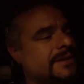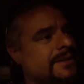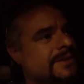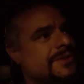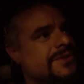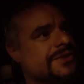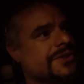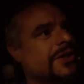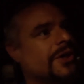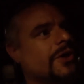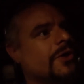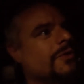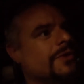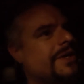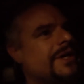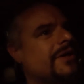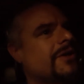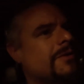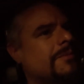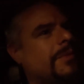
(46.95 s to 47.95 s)
So
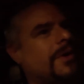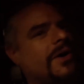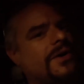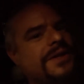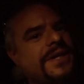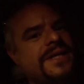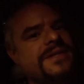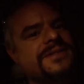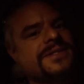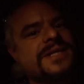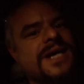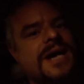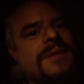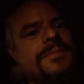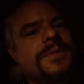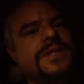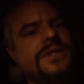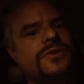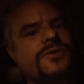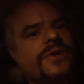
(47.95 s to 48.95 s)
Garibaldi has not
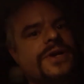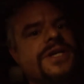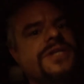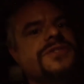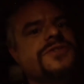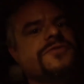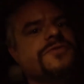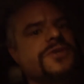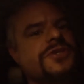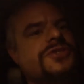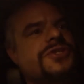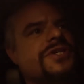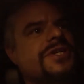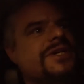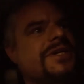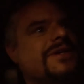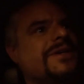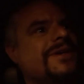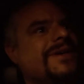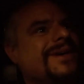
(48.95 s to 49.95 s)
been the greatest
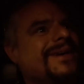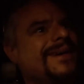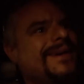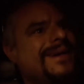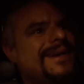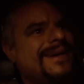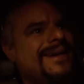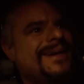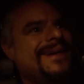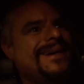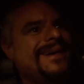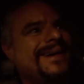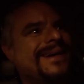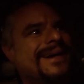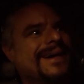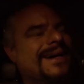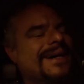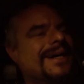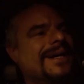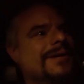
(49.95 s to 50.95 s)
fishing
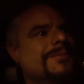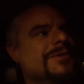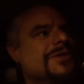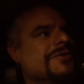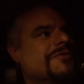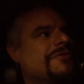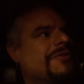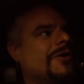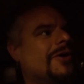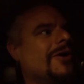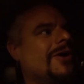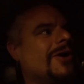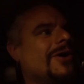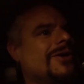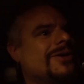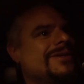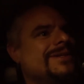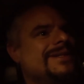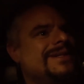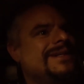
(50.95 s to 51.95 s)
in the
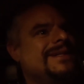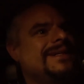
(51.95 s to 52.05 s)
fall.